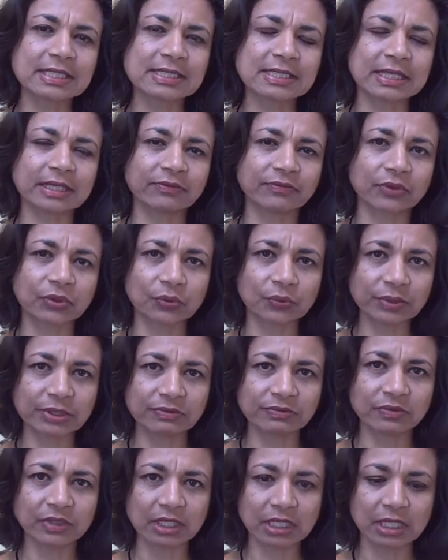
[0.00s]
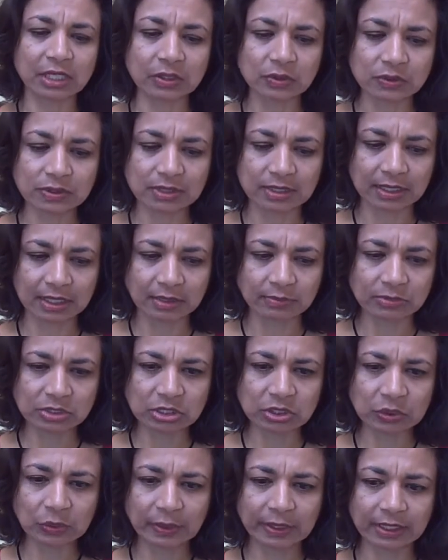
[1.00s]
set of 3 videos that I'm
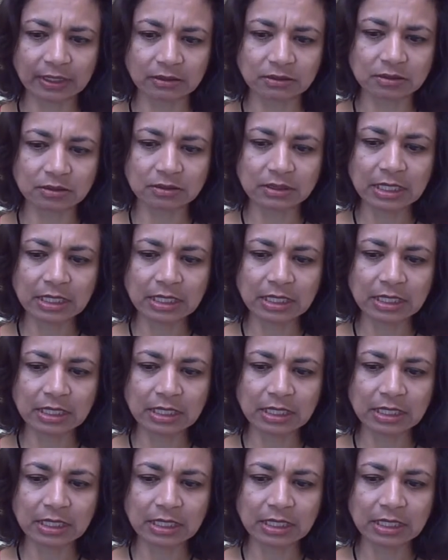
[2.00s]
doing,